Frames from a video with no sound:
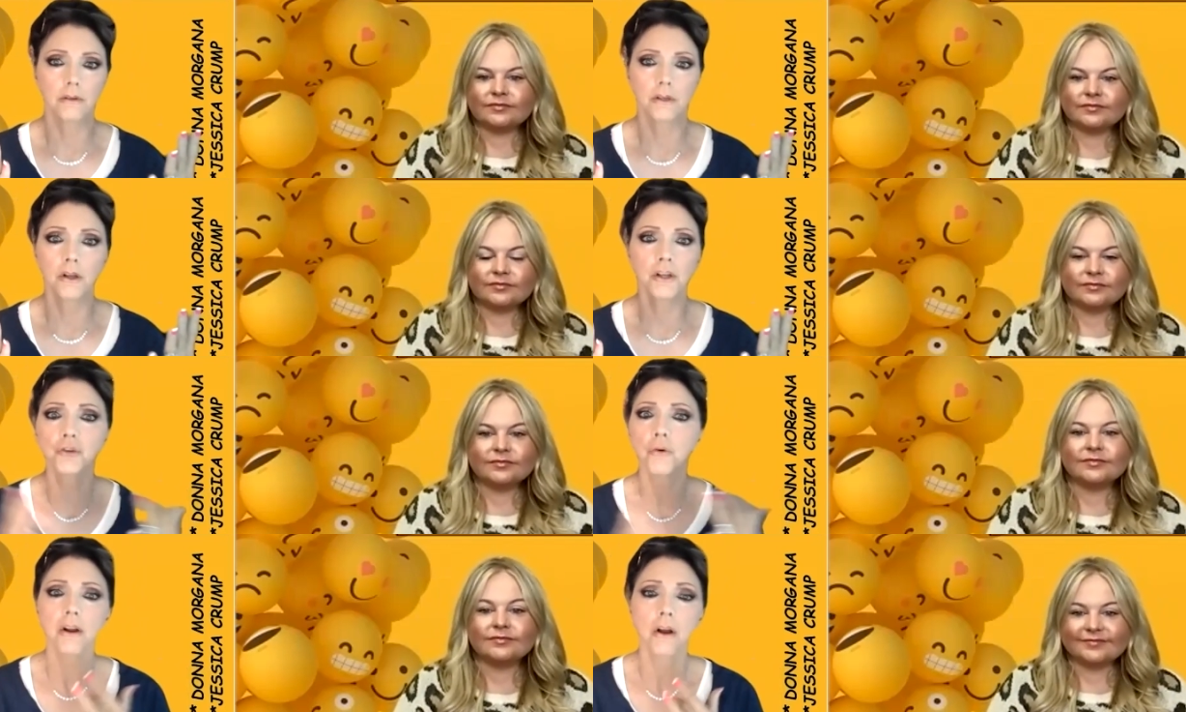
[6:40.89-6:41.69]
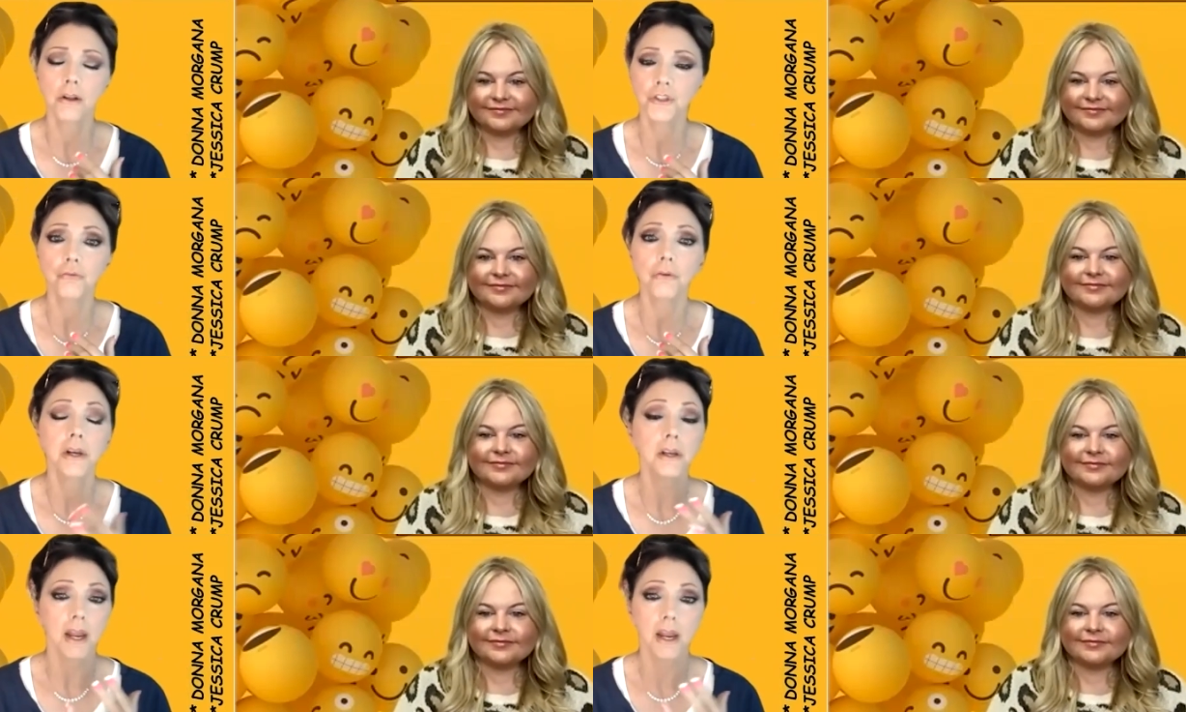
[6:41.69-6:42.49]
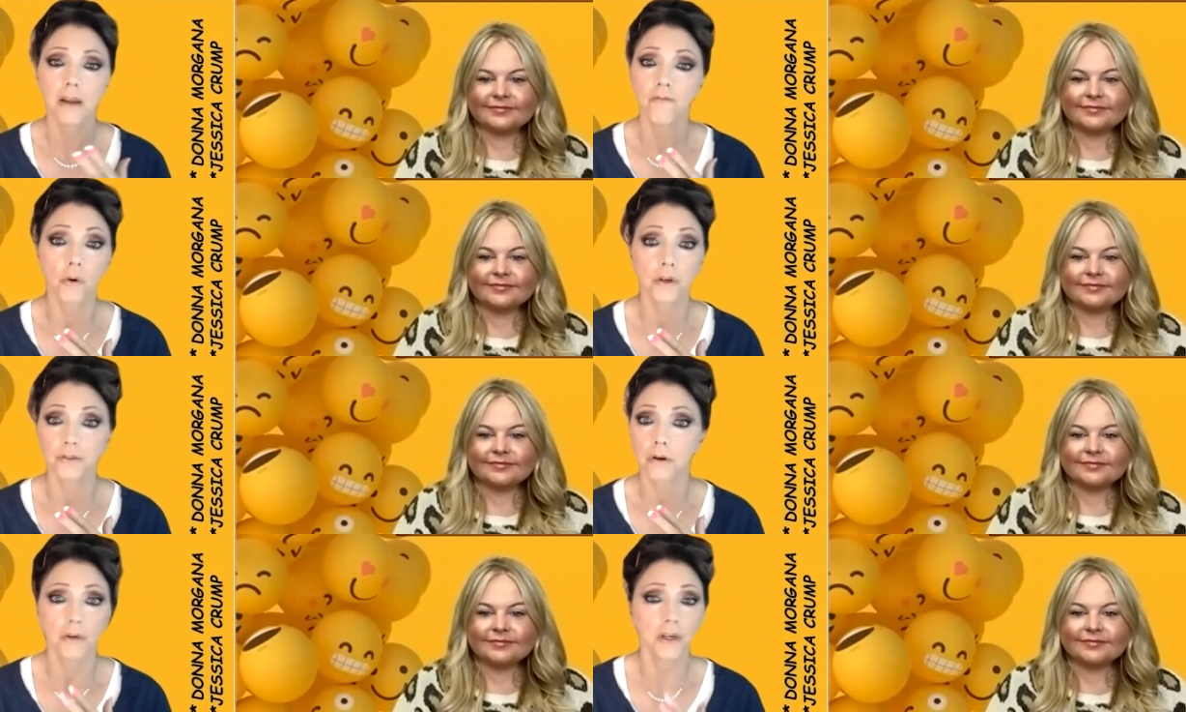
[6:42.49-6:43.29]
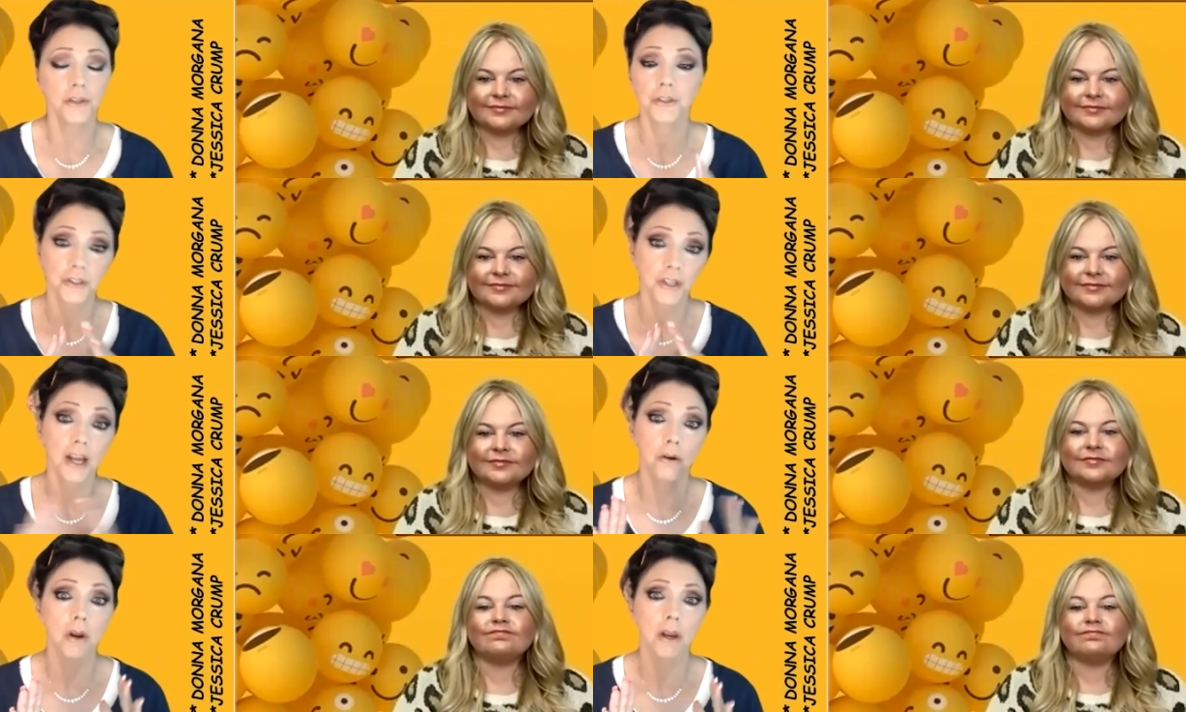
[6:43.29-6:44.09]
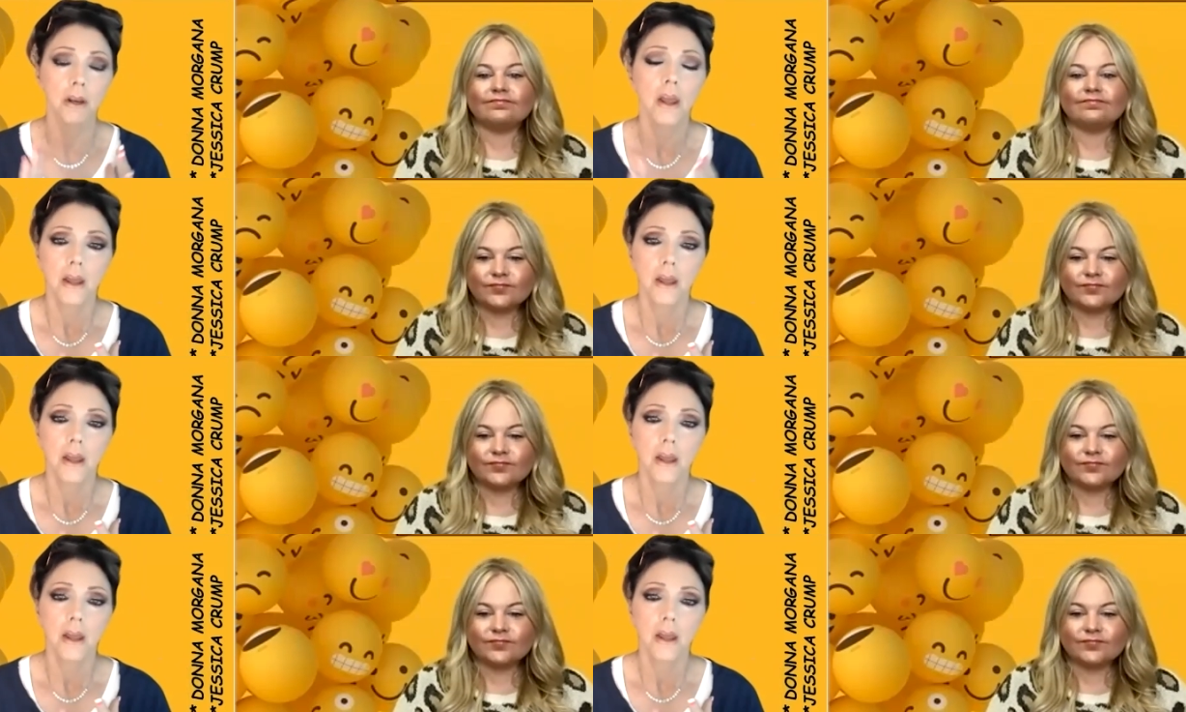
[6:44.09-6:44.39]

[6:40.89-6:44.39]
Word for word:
Speaker 1: You know, he's great on screen and voiceover. He's just that great.